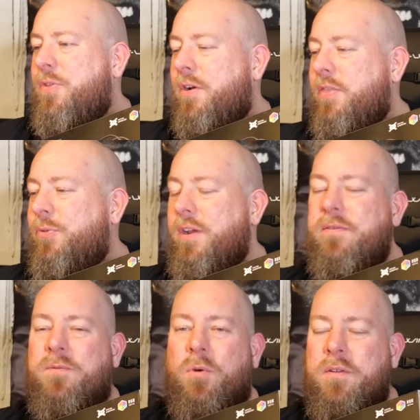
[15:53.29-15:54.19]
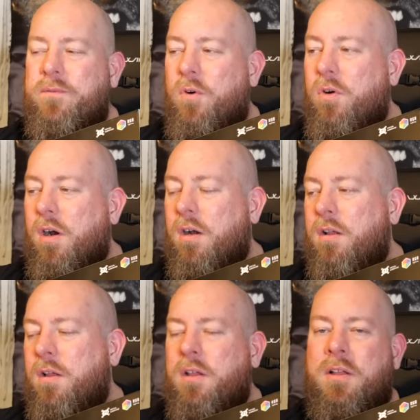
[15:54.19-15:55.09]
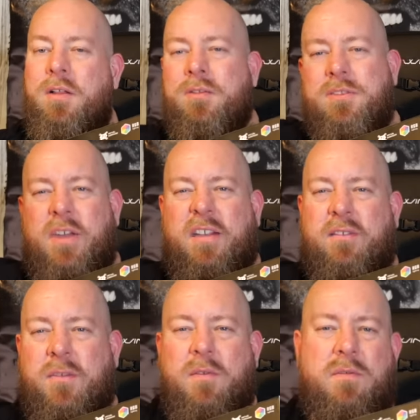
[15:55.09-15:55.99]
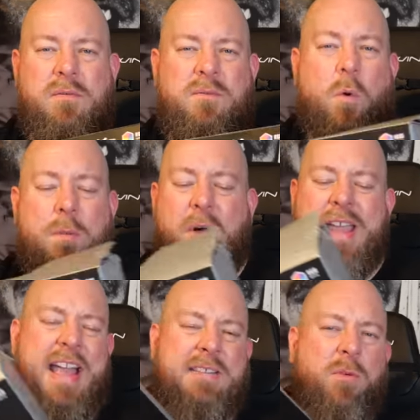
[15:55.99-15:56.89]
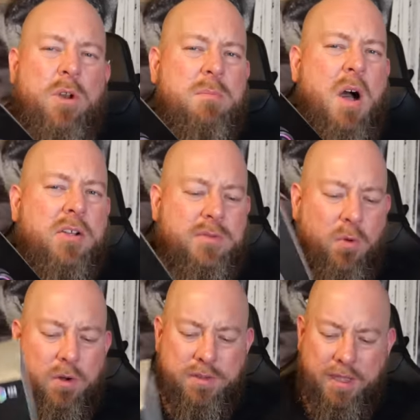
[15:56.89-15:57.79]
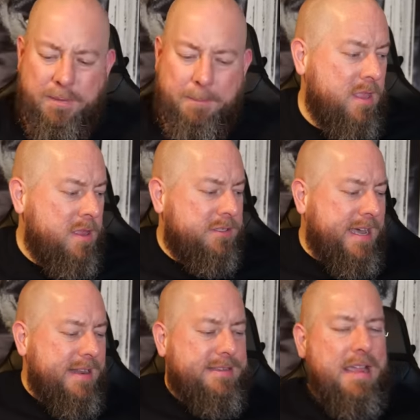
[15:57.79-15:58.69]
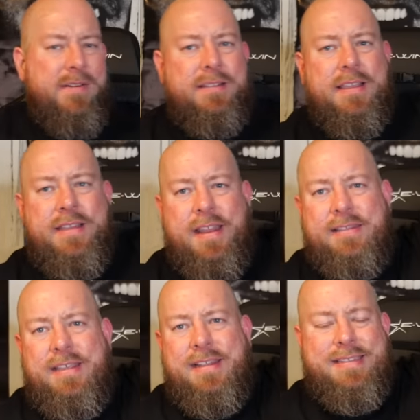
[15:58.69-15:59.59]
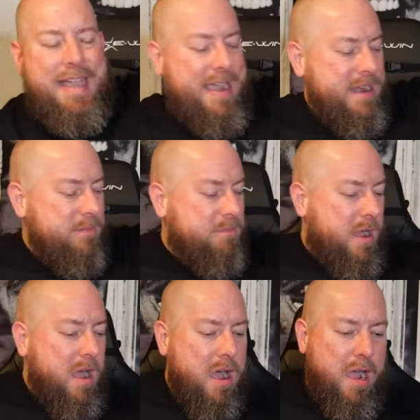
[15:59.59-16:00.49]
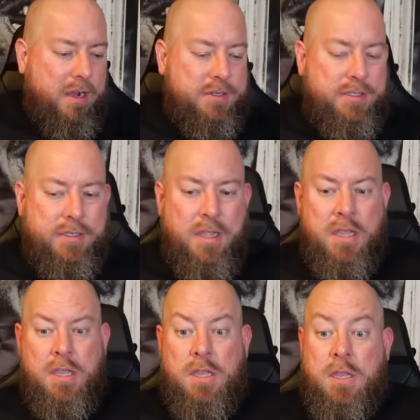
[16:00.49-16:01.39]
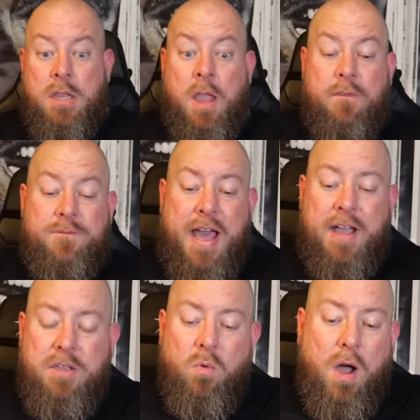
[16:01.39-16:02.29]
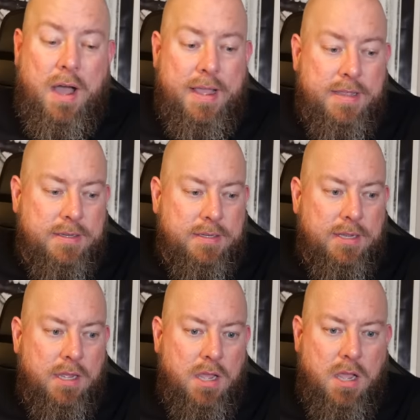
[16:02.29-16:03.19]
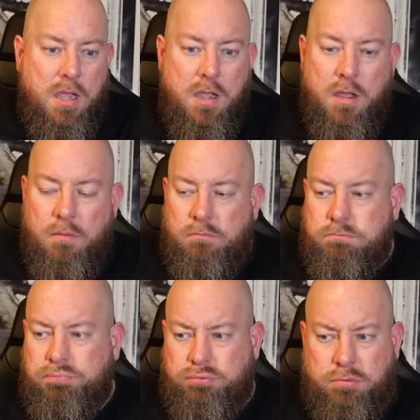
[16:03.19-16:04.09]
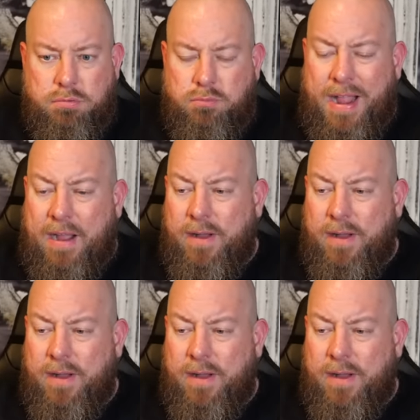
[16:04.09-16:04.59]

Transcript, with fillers: 33 and 44. Do like 40, probably ask 40 bucks for it then. So that is everything. That is the entire box. Value wise, um, wow,